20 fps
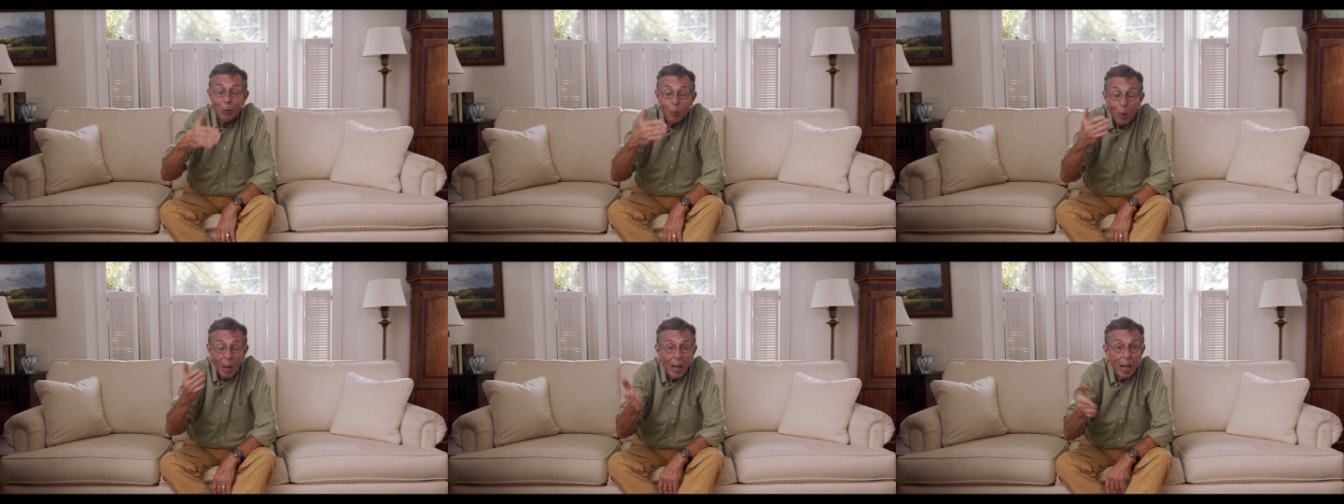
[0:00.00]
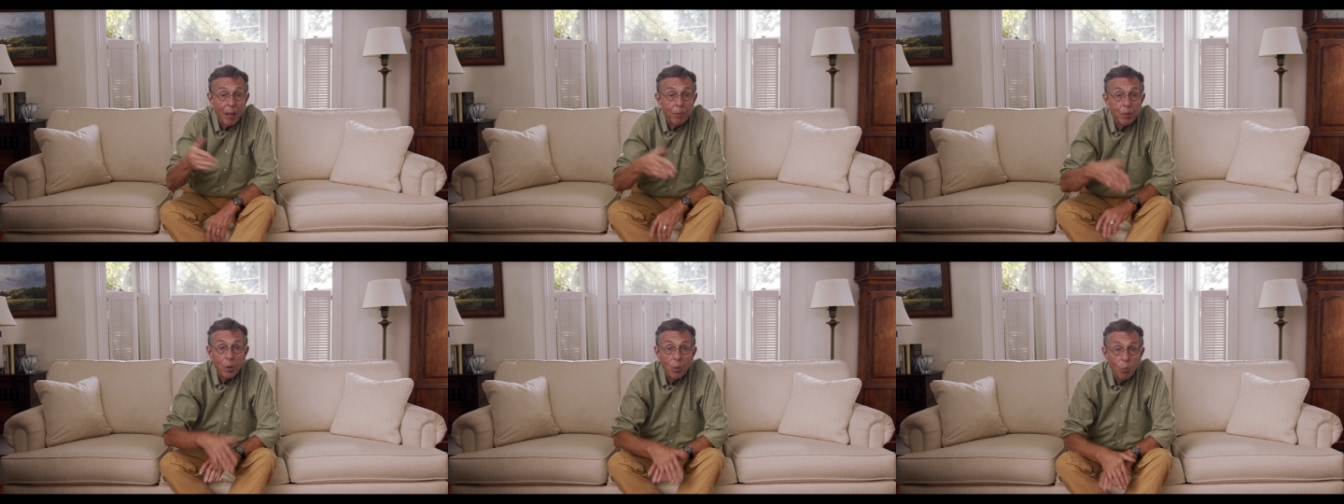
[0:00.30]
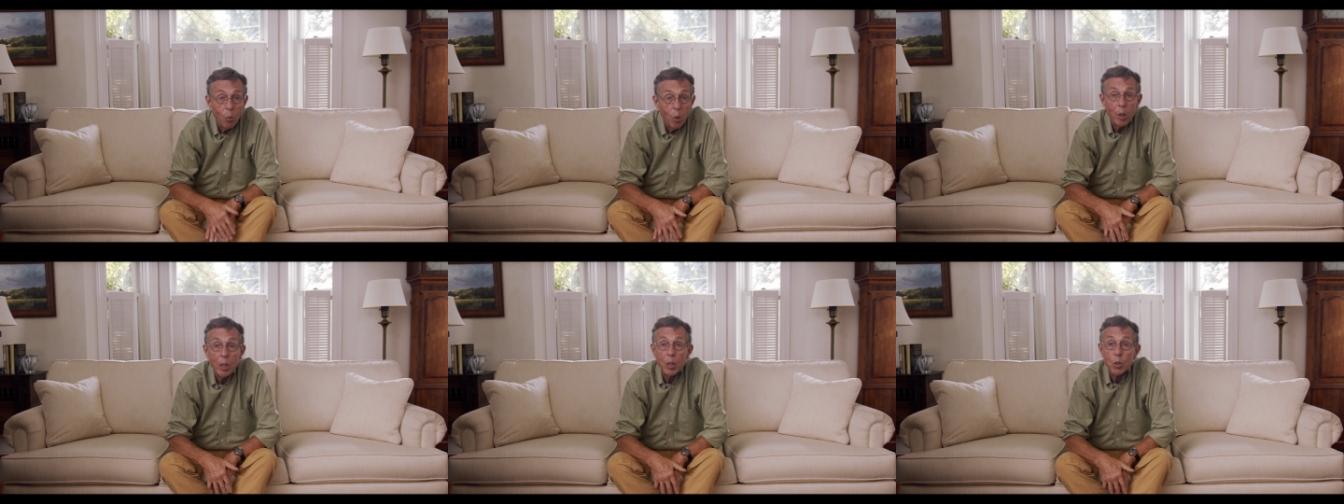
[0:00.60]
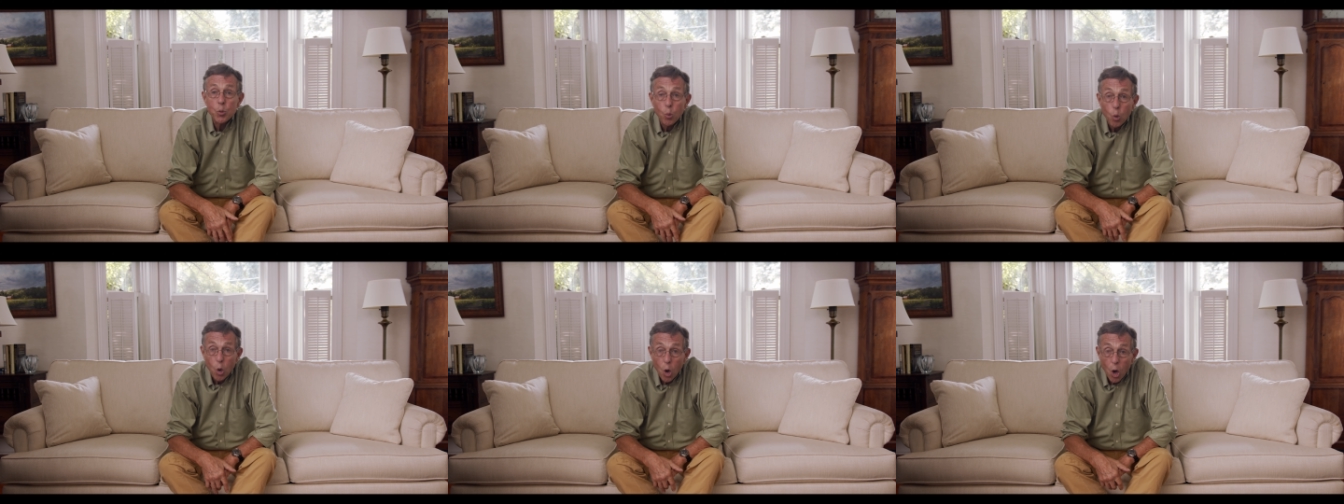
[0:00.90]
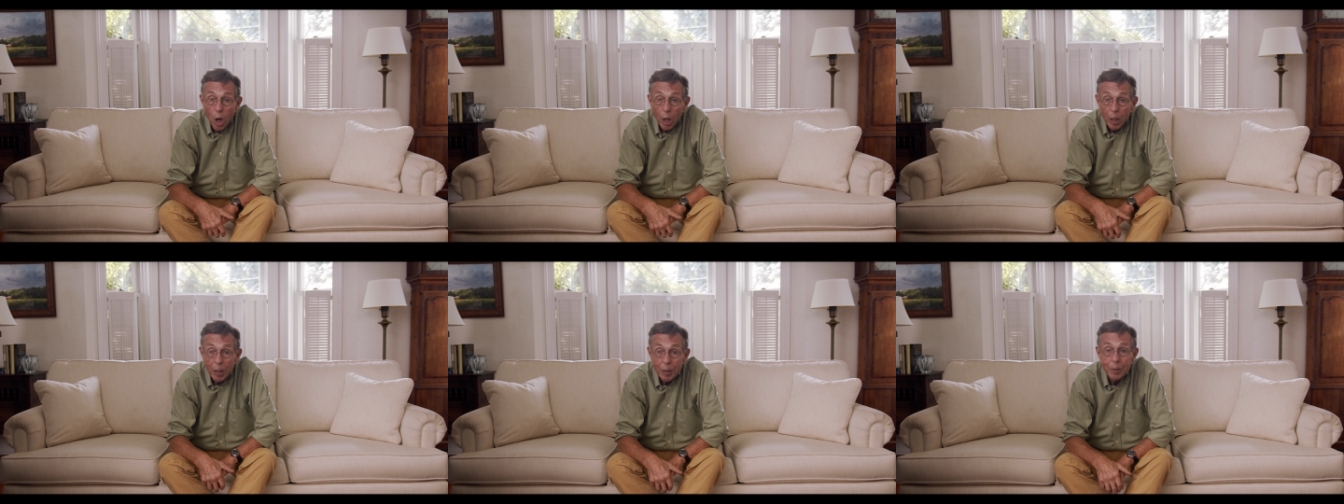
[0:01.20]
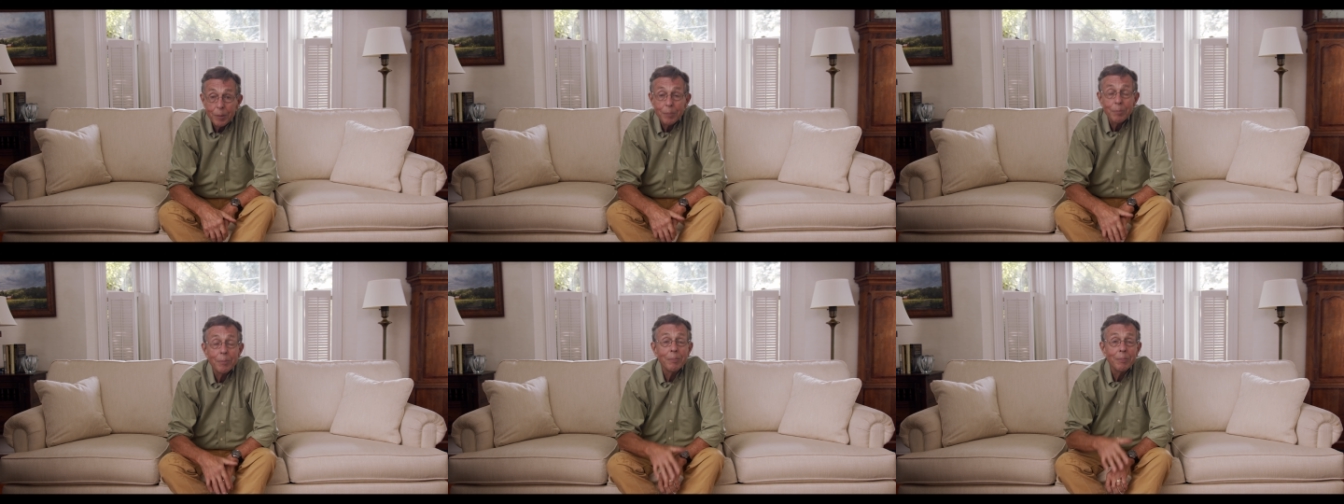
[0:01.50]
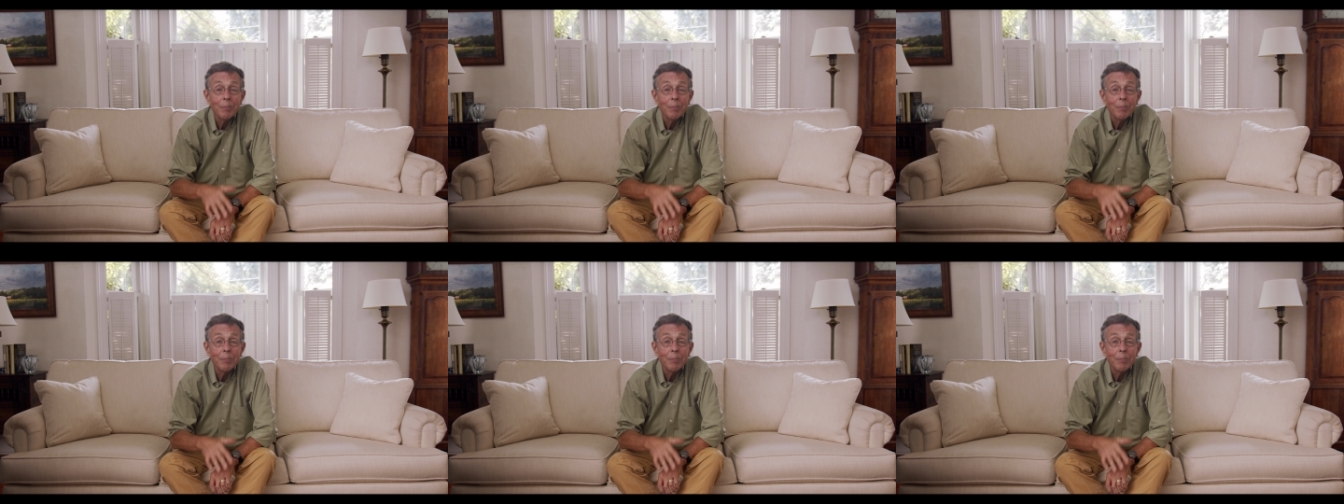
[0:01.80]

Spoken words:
right after the war is wrong.